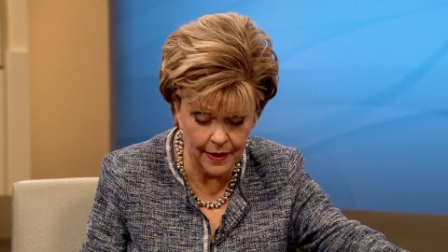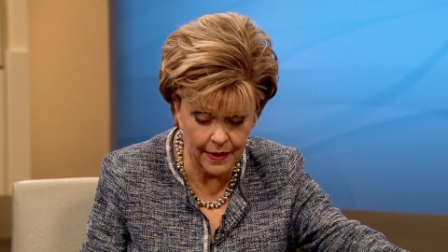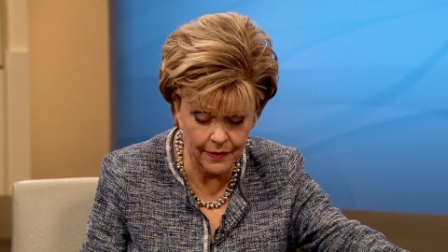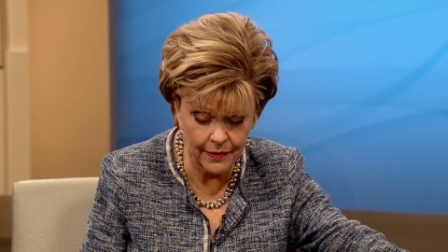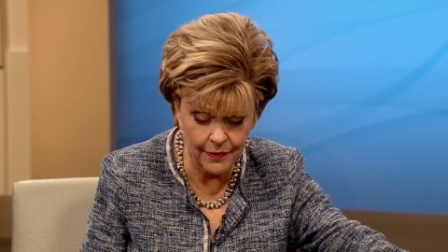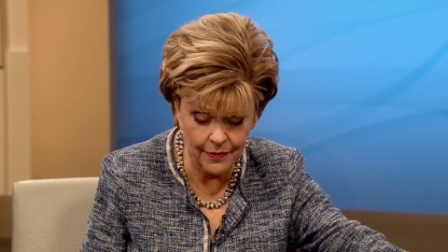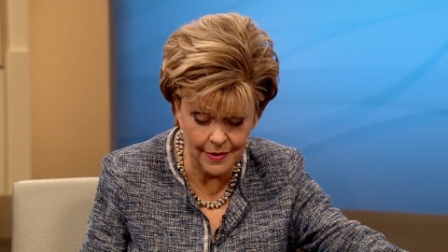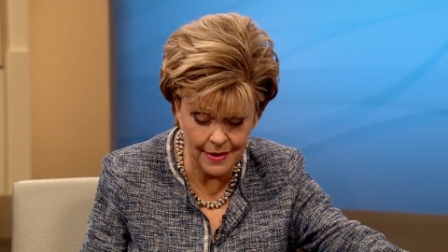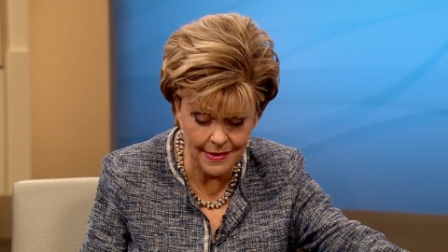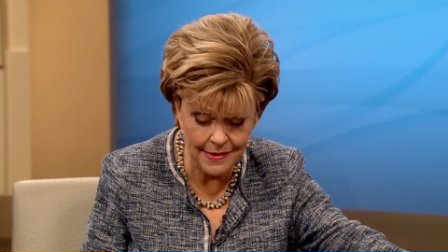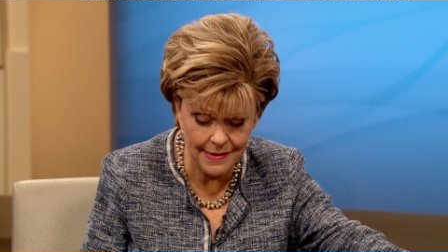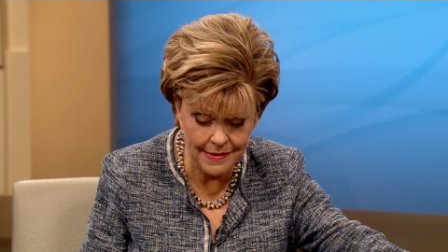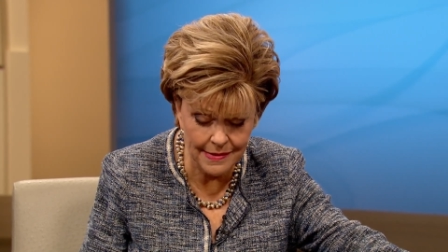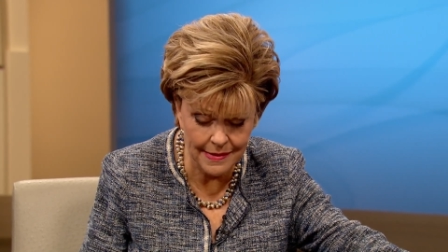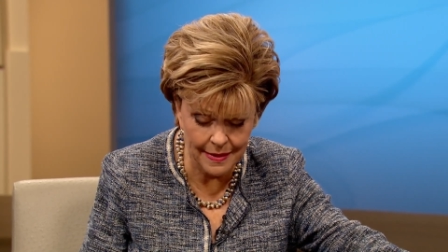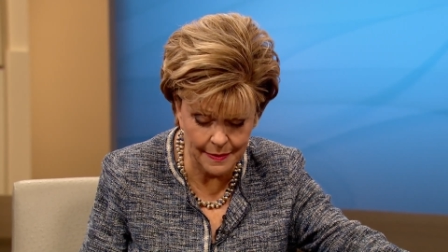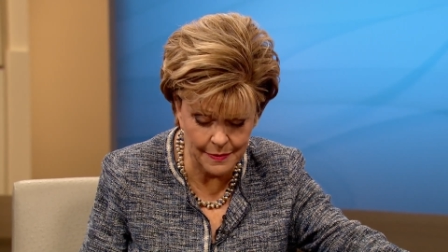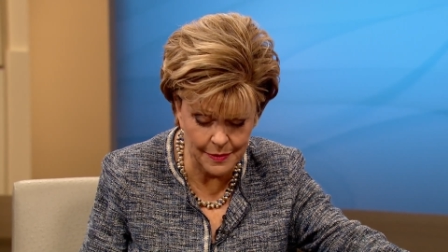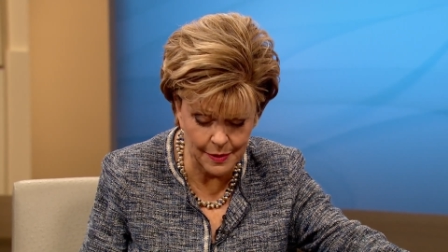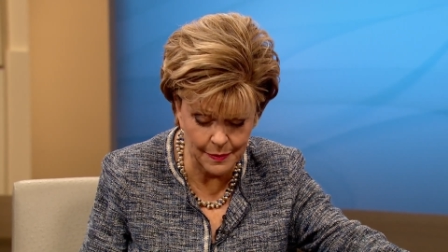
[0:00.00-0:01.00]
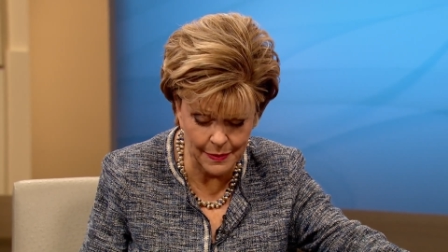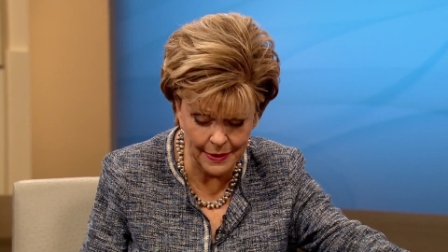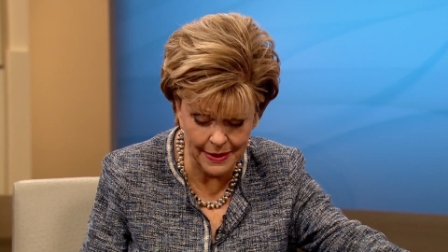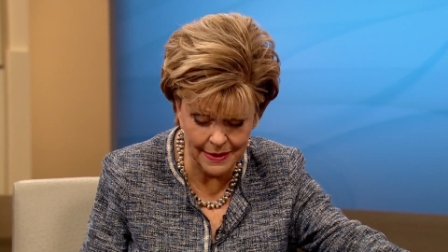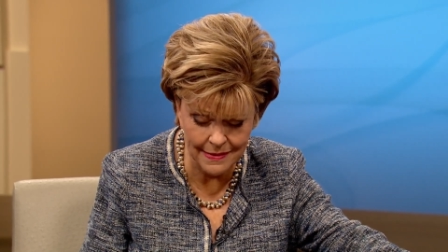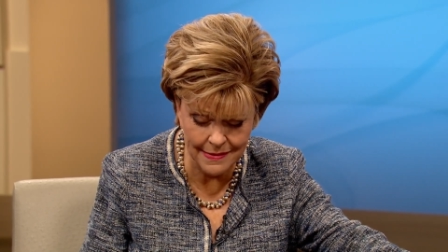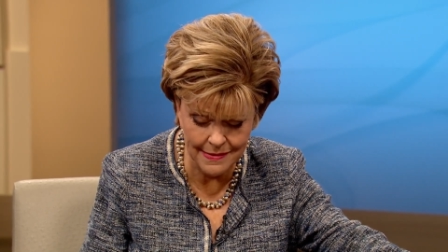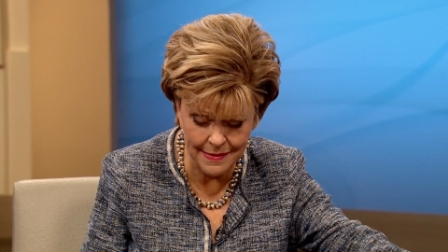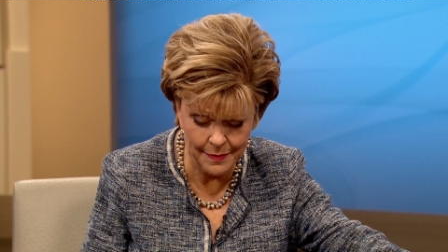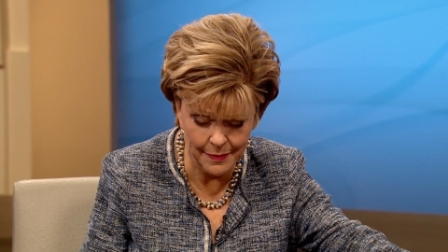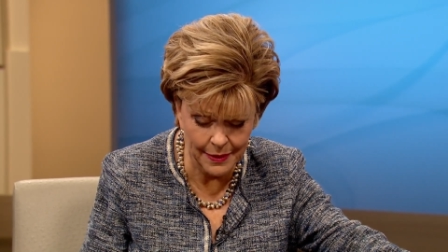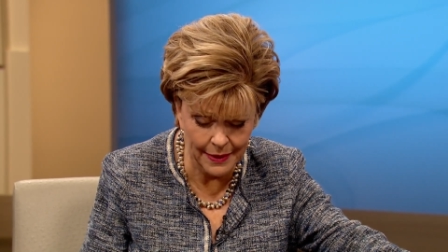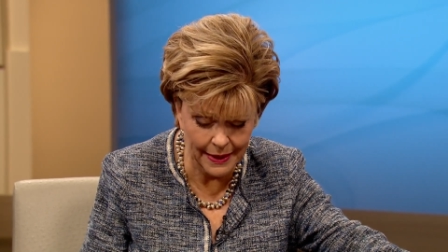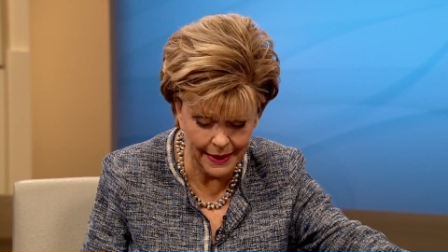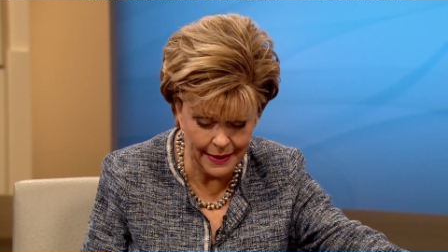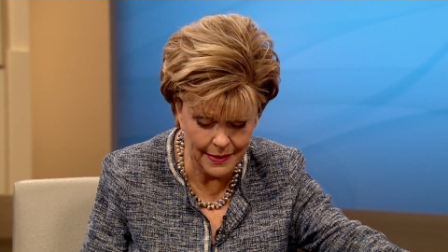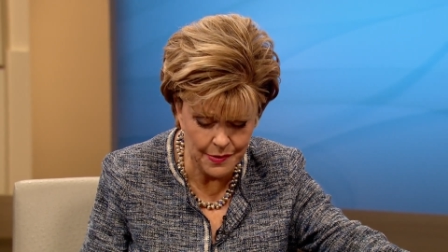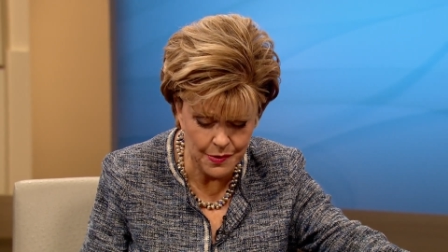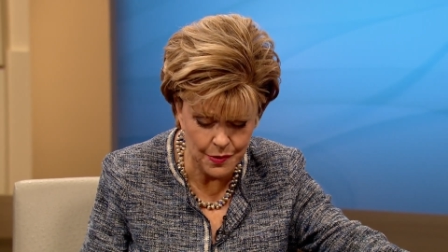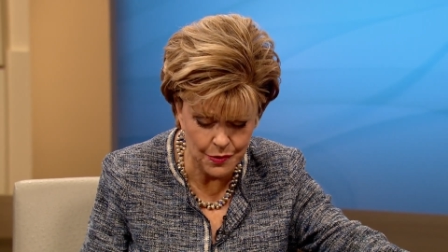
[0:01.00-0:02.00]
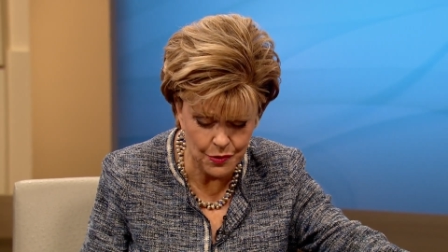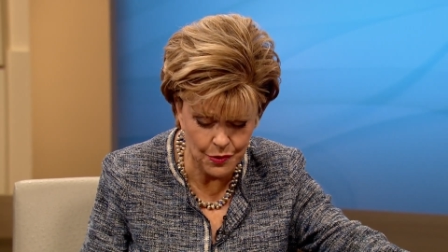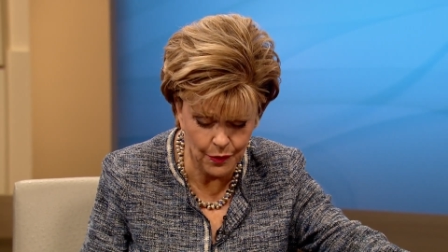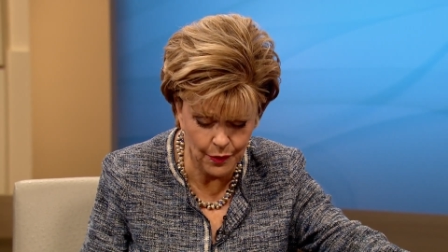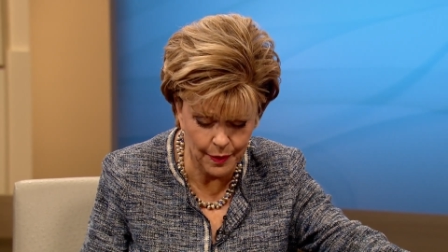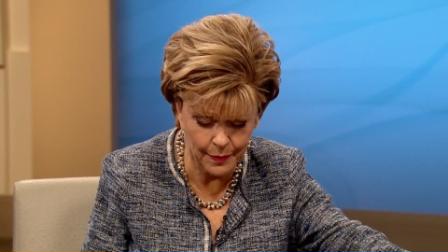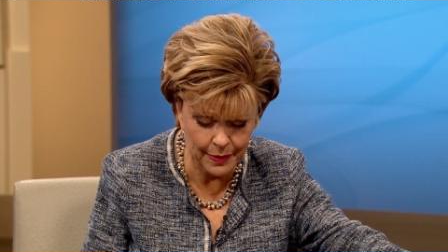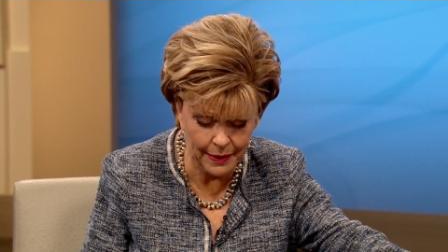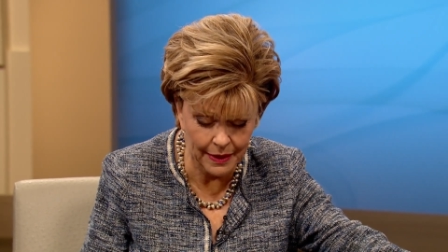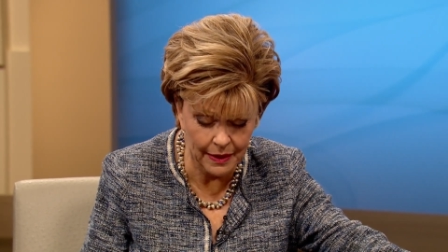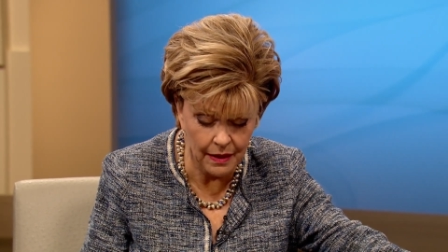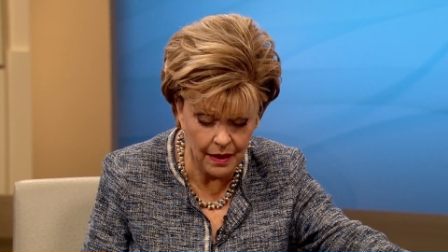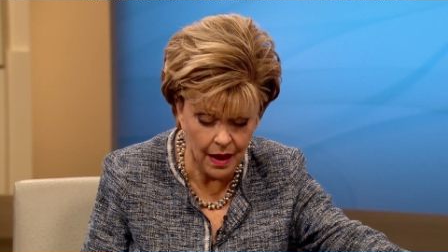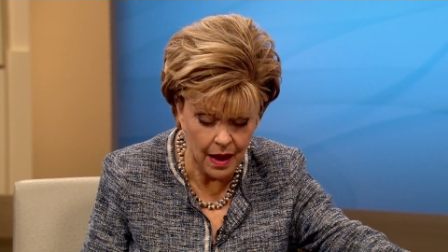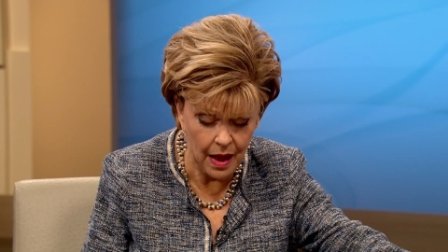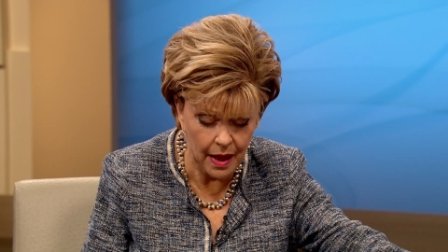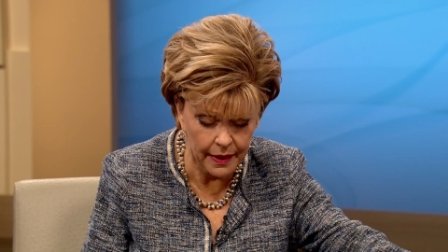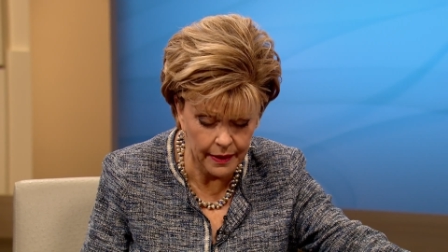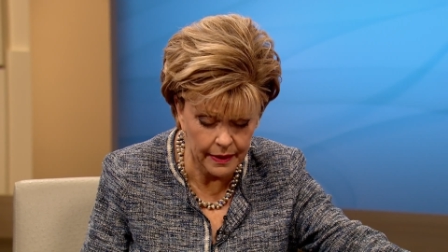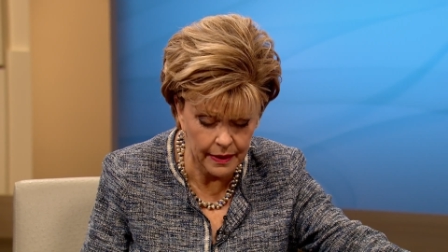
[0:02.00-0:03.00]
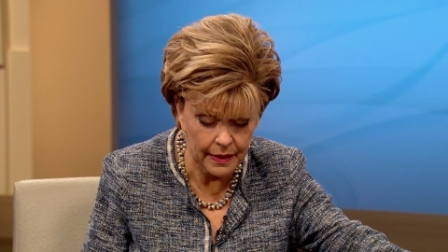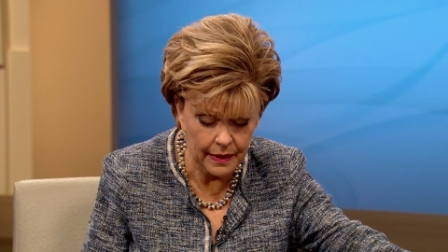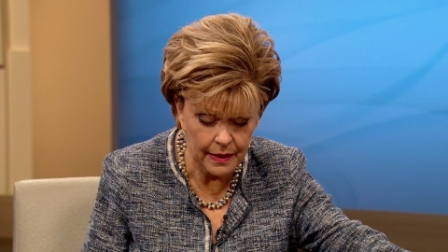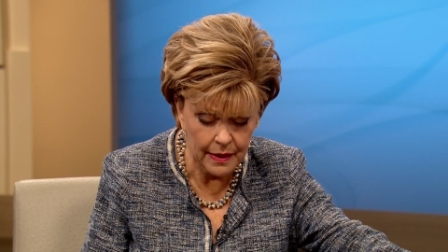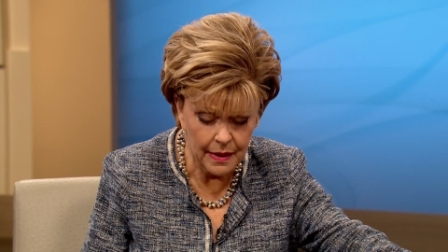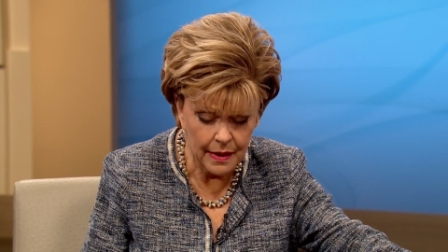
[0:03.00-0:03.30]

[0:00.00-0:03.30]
and there doesn't seem to be a simple answer to it but god